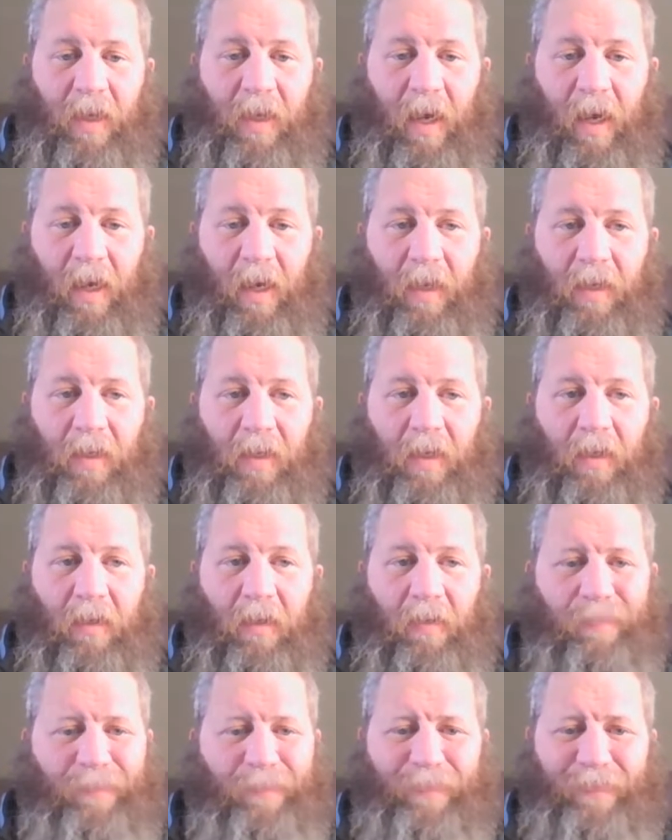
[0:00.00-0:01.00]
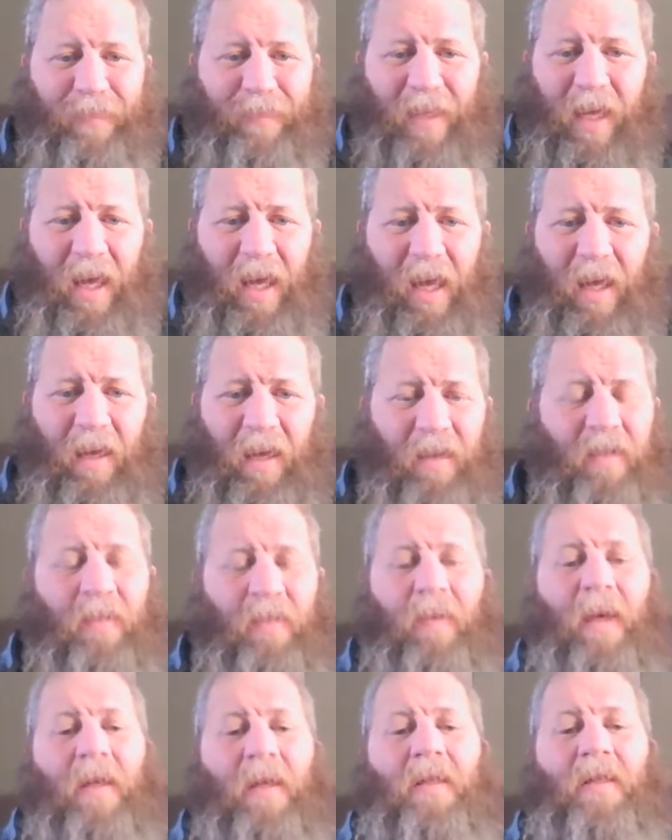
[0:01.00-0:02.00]
days. And
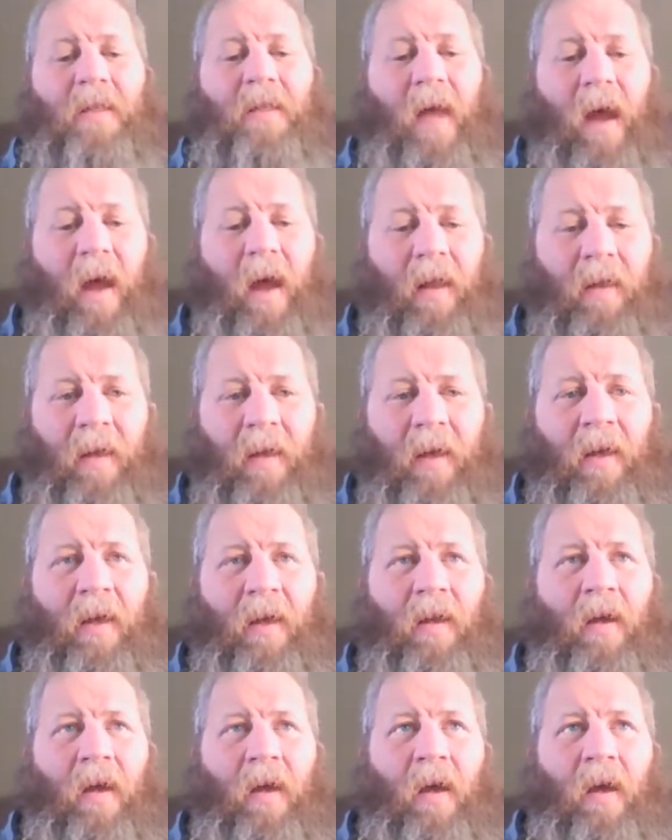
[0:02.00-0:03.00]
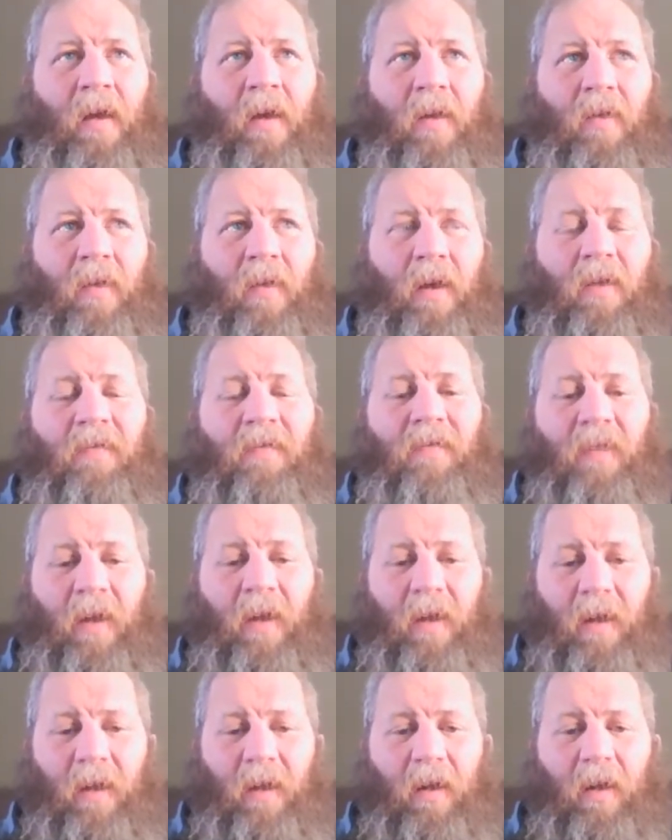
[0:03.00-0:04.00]
to me, it's sad that the
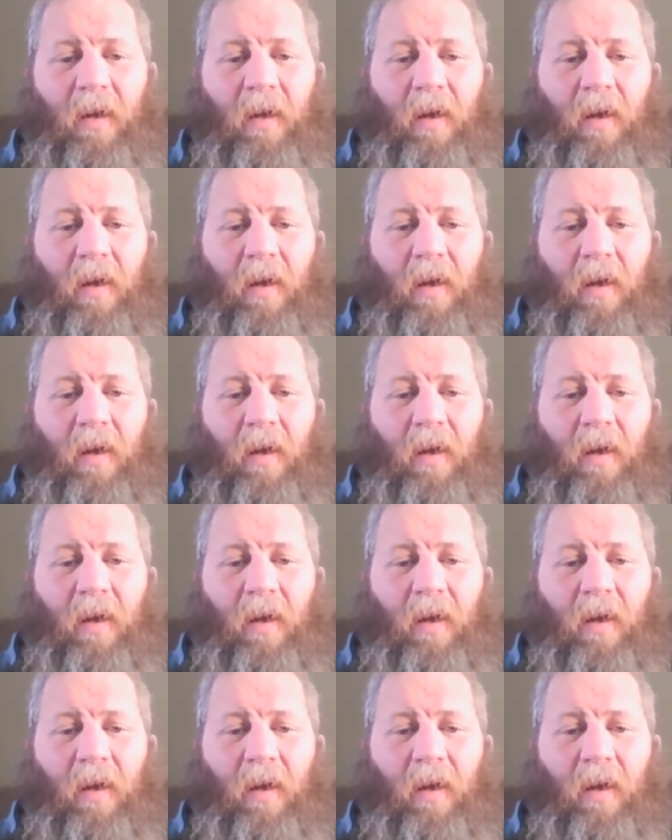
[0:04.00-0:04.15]
offended